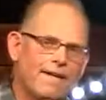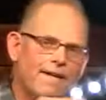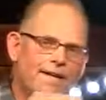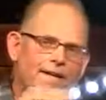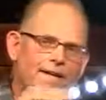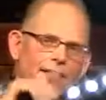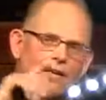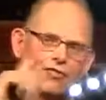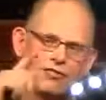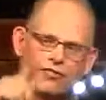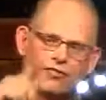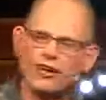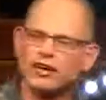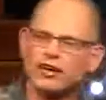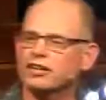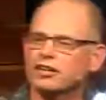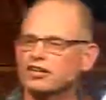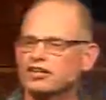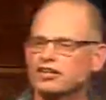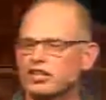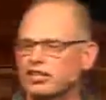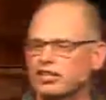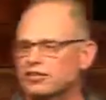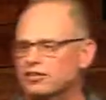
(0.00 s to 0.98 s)
finding
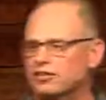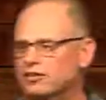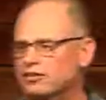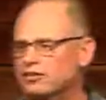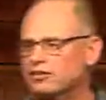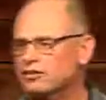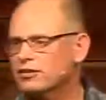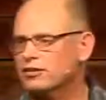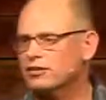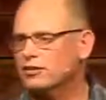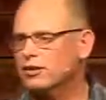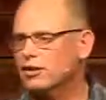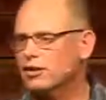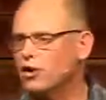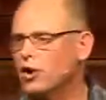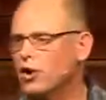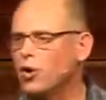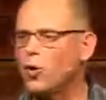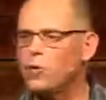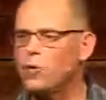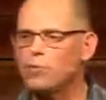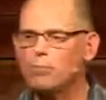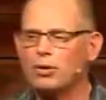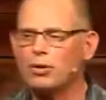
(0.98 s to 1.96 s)
Jesus?
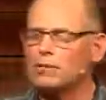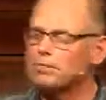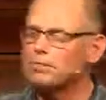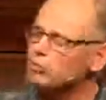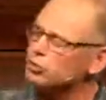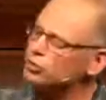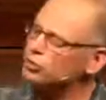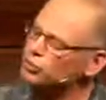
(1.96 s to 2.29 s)
Or people who